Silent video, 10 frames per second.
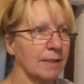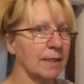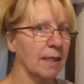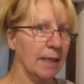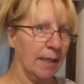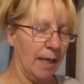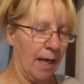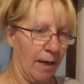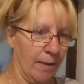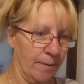bits
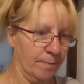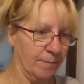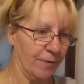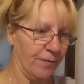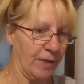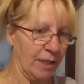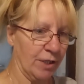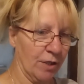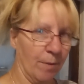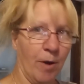to
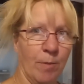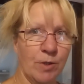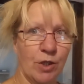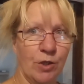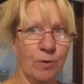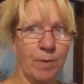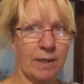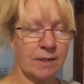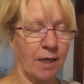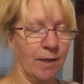finish apartment
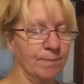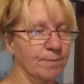2. But